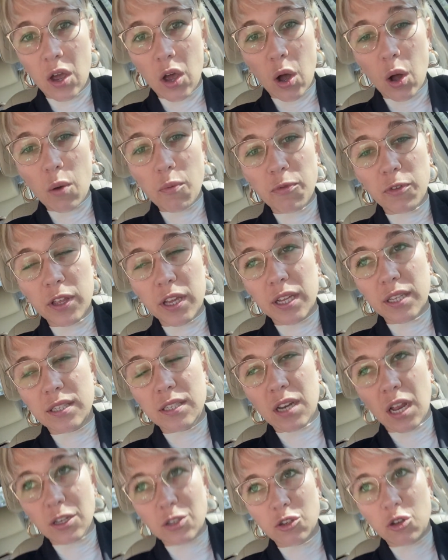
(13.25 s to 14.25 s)
Hopefully
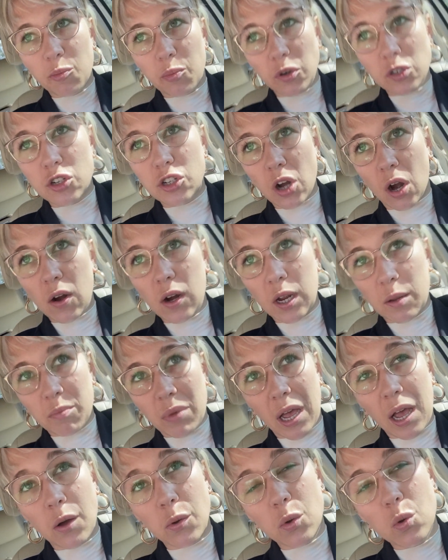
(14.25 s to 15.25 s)
it's not super jarring,
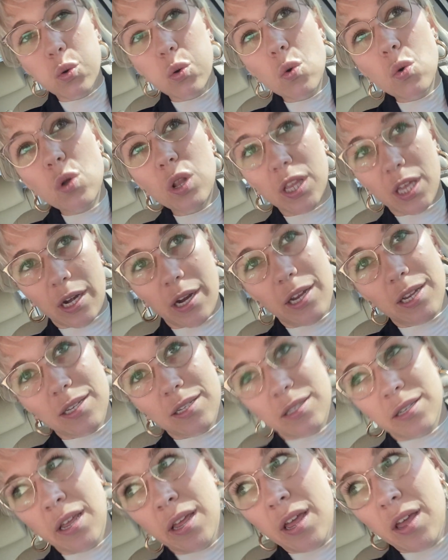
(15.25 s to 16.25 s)
but how cool it
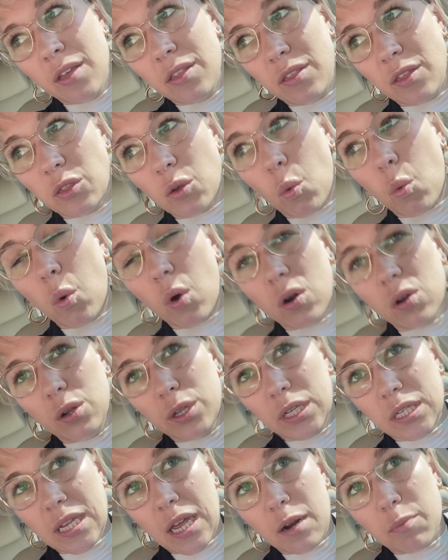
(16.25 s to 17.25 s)
is that the world
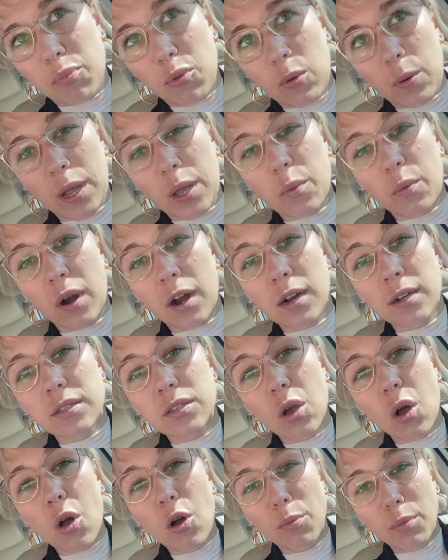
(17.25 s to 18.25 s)
is at a point where it's
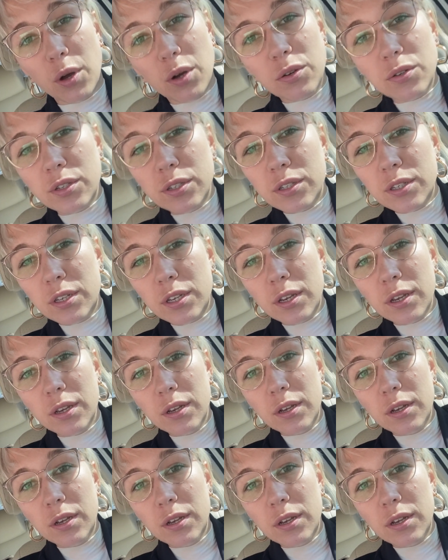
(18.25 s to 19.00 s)
almost